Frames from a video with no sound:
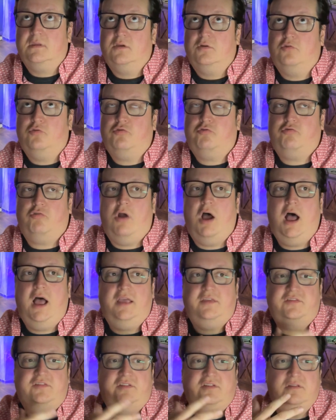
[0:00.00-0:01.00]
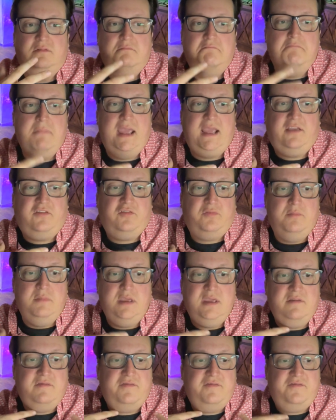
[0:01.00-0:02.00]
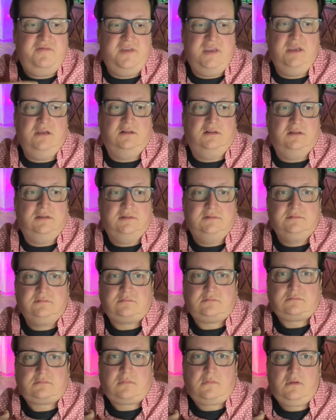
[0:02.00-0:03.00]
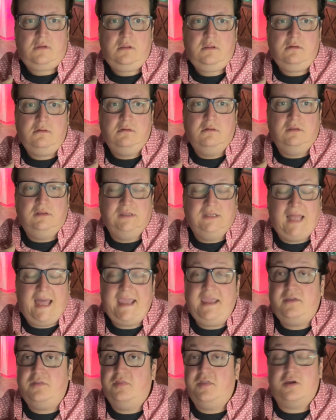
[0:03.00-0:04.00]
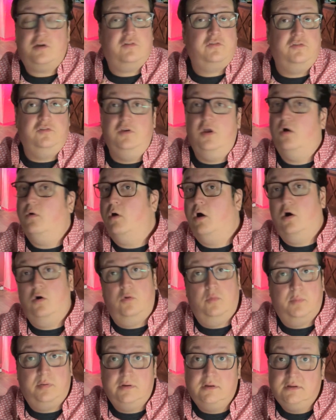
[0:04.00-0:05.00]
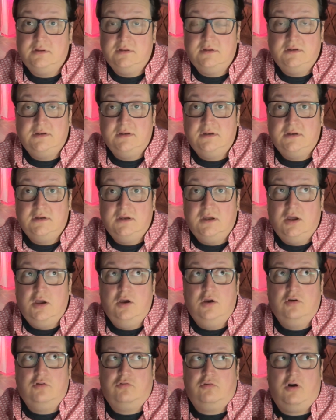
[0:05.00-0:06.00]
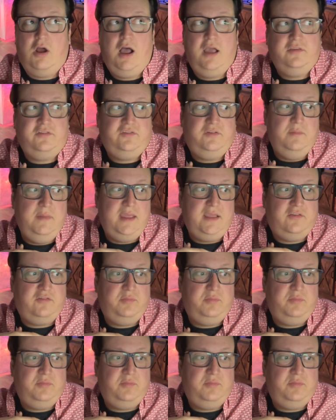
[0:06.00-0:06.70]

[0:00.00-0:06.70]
Crossed makes me feel like there's no hope. Crossed makes